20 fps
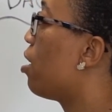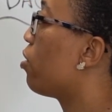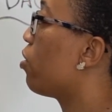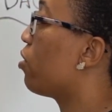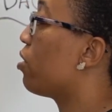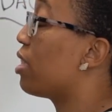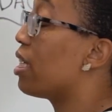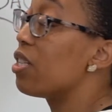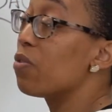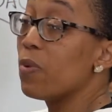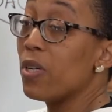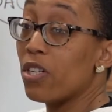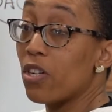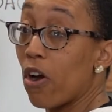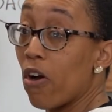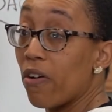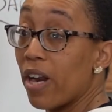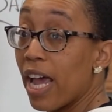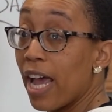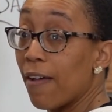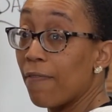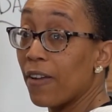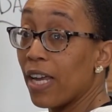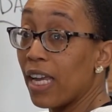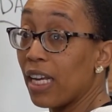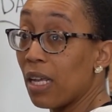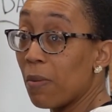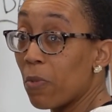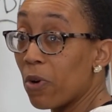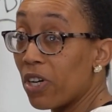So since we don't have
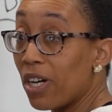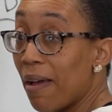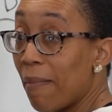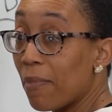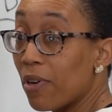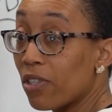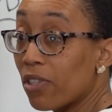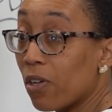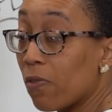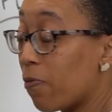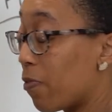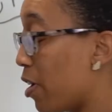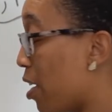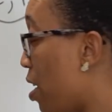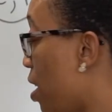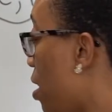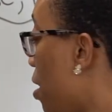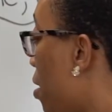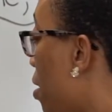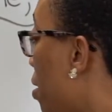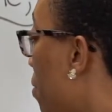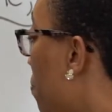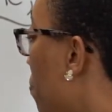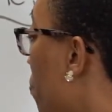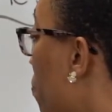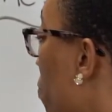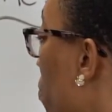any more numbers over here,